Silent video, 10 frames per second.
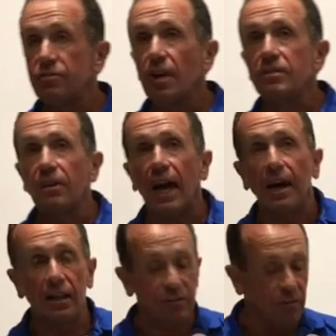result of
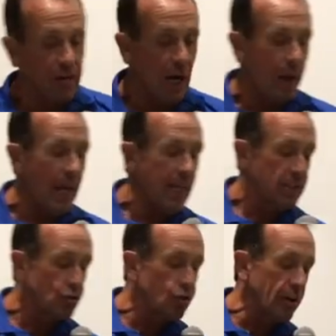that is there are now
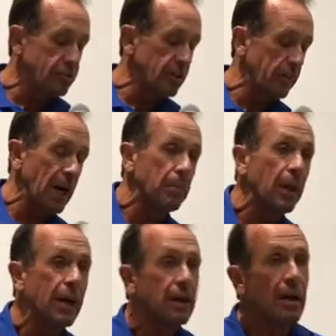8 drugs in the
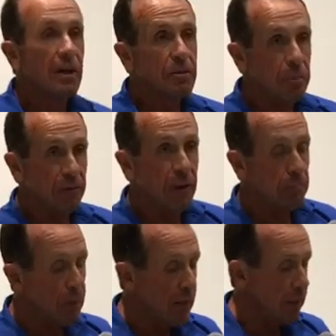pipeline to
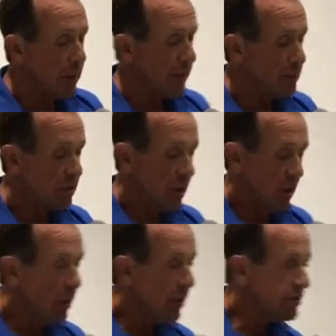prevent brain bleeds,
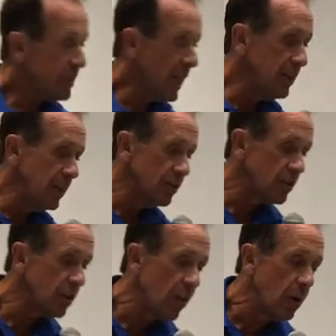whereas 10
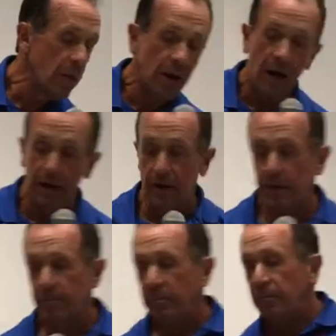years ago there were
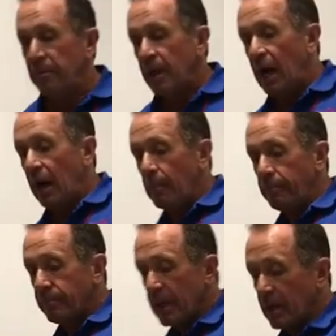none.
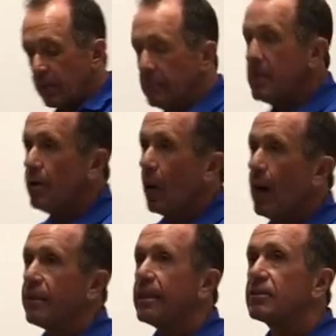For me though,
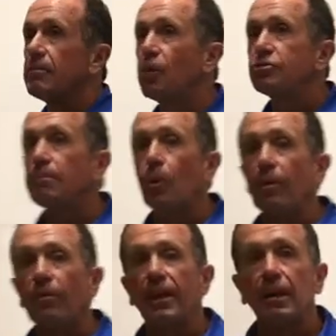I think the most
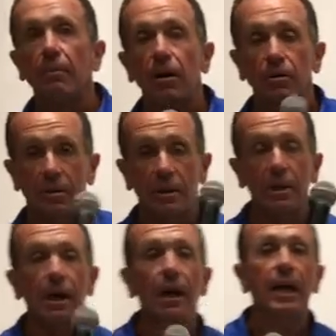important thing about
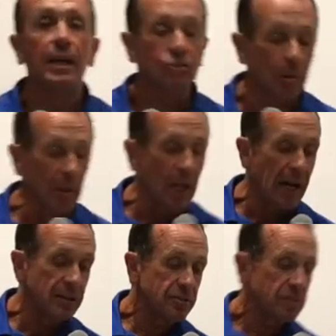the Angioma
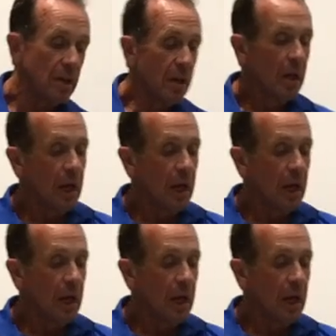Alliance